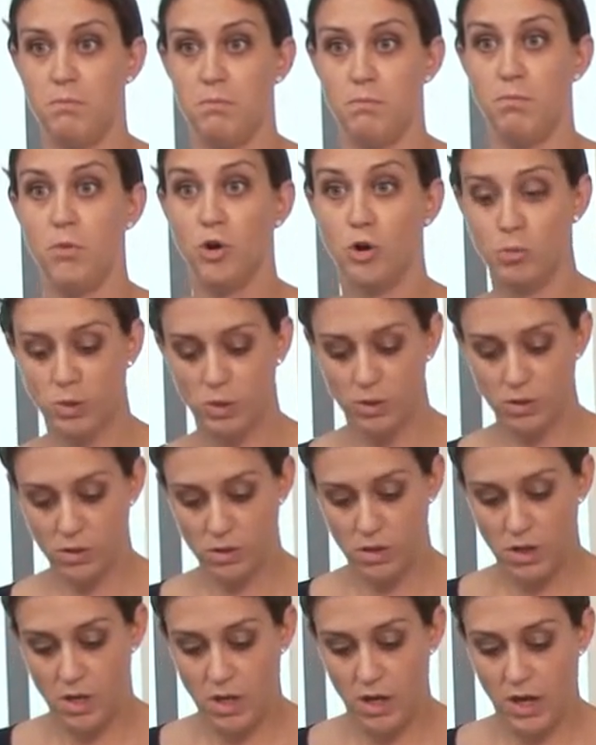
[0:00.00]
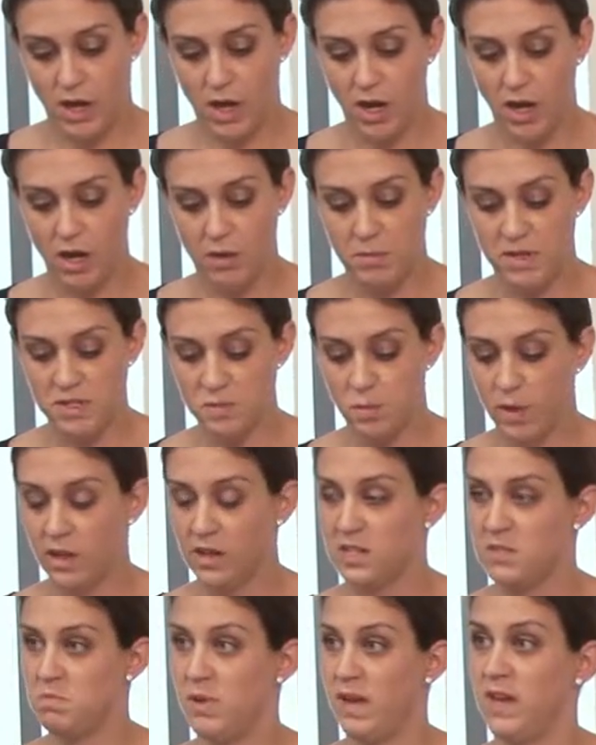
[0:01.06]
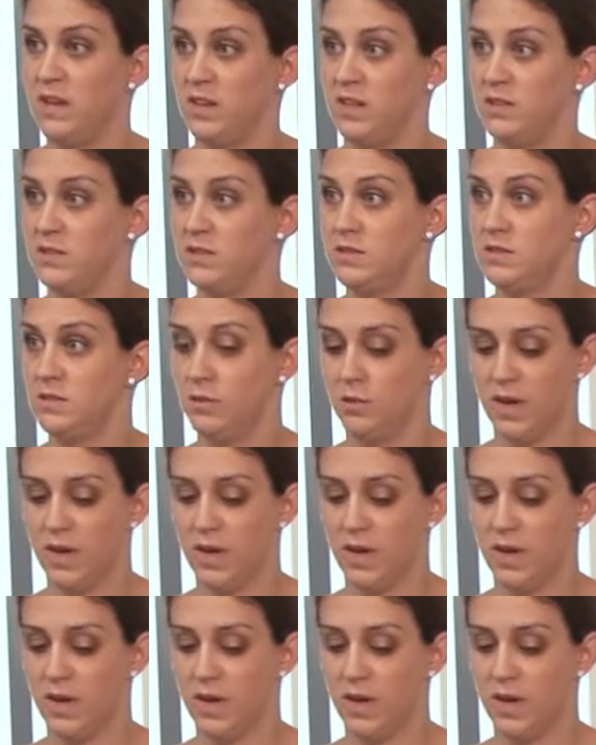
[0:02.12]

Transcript: mobile. As well as balance.